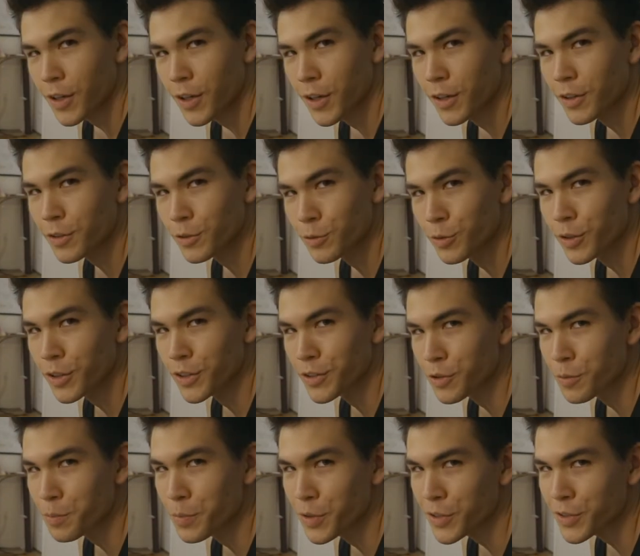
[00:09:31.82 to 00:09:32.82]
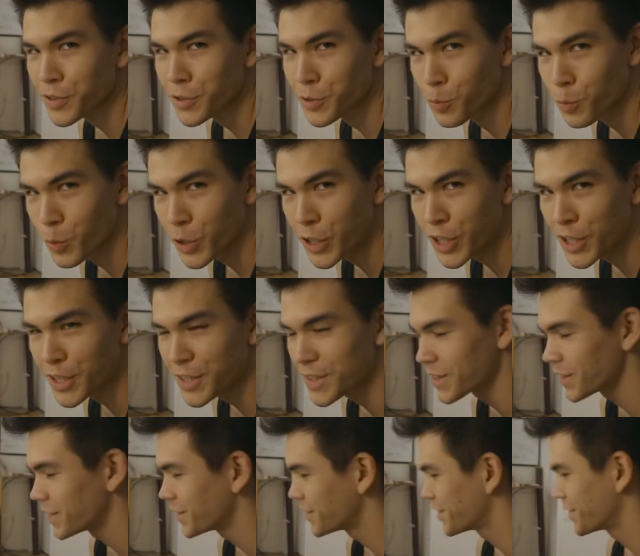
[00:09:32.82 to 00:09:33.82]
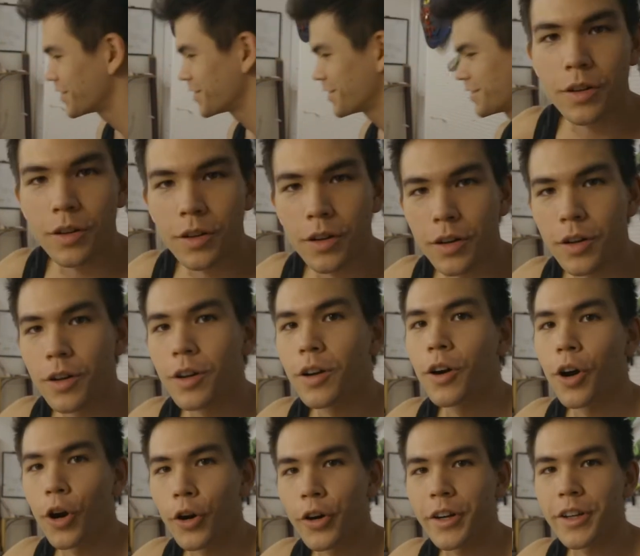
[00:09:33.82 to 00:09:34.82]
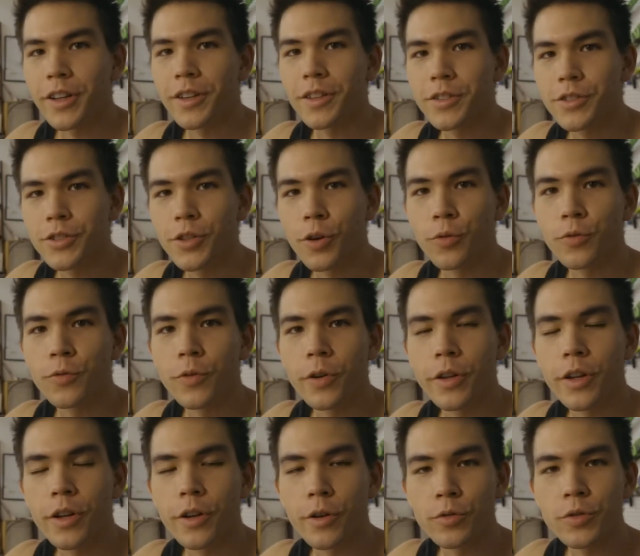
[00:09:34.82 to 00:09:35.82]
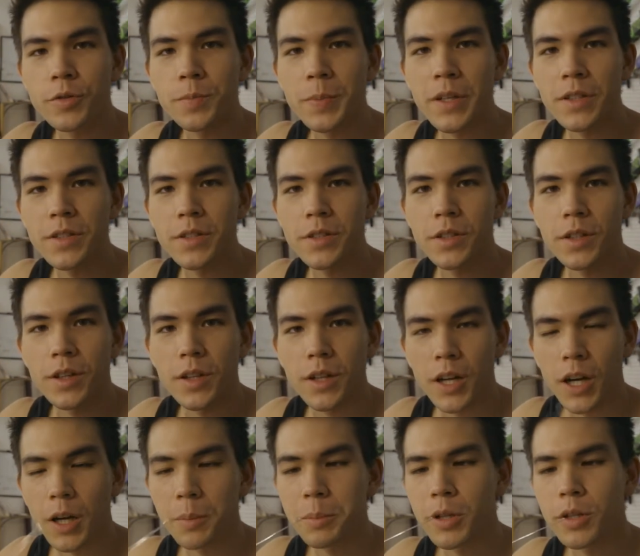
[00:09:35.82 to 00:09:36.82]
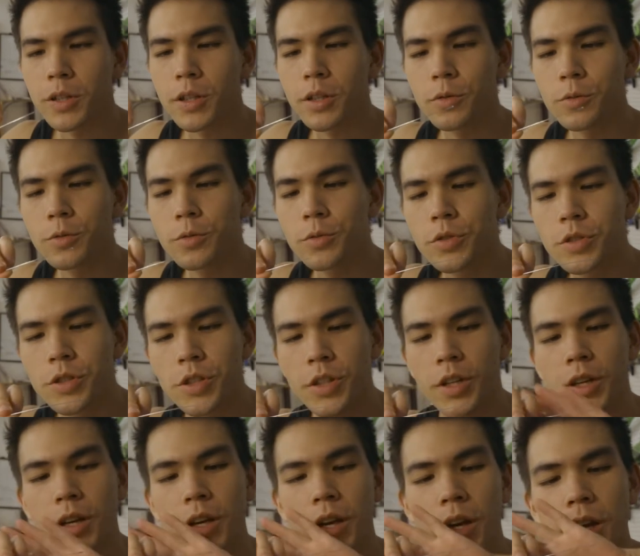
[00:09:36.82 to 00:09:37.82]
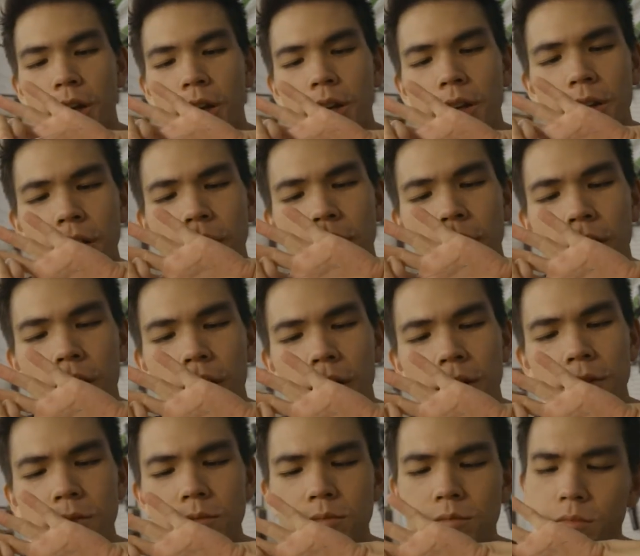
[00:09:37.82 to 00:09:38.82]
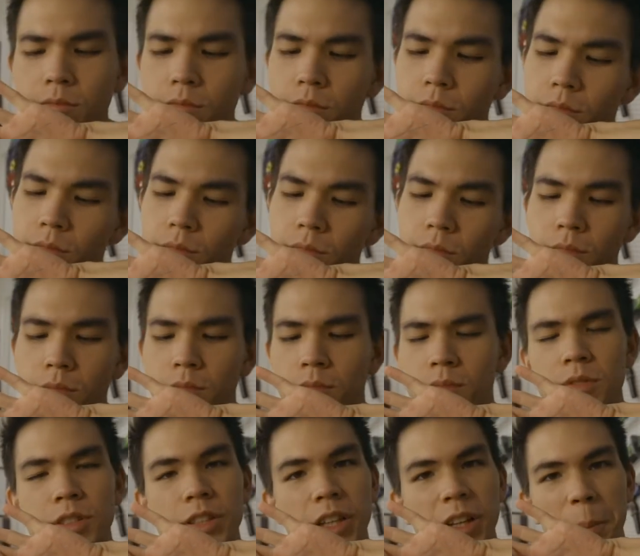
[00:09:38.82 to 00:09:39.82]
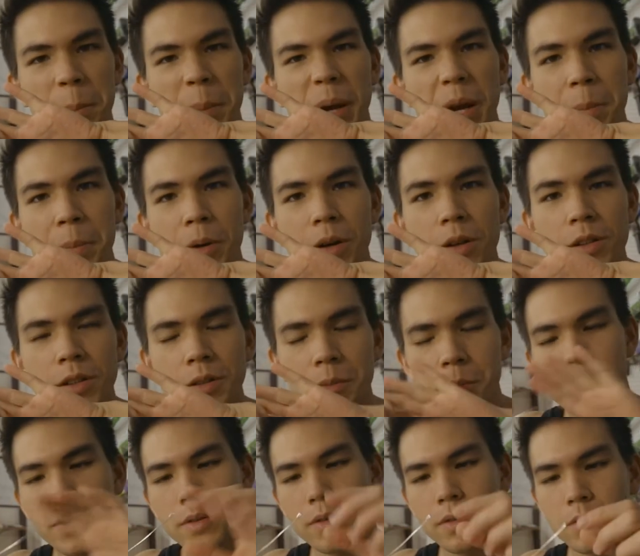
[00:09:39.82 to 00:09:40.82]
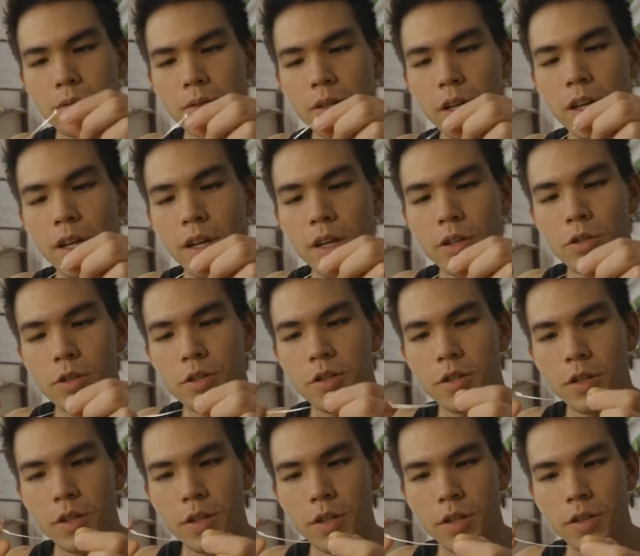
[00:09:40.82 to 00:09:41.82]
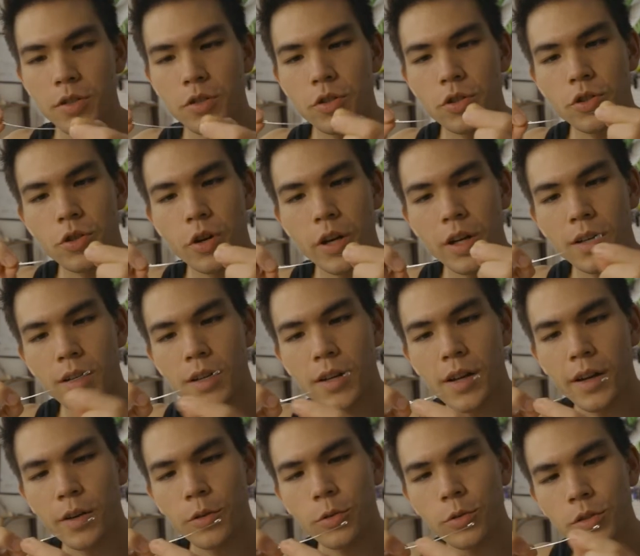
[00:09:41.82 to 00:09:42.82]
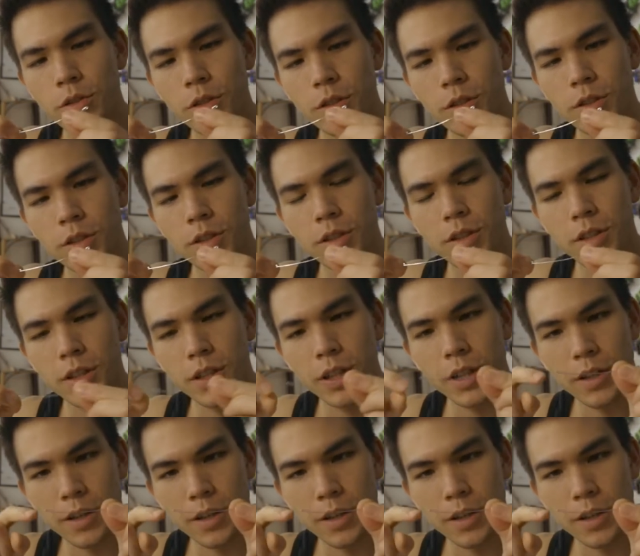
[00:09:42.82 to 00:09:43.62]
Hot glue guns are pretty sweet. Alright, so for the nose piece, I'm gonna use it's like a paper clip, and I just straightened it out, and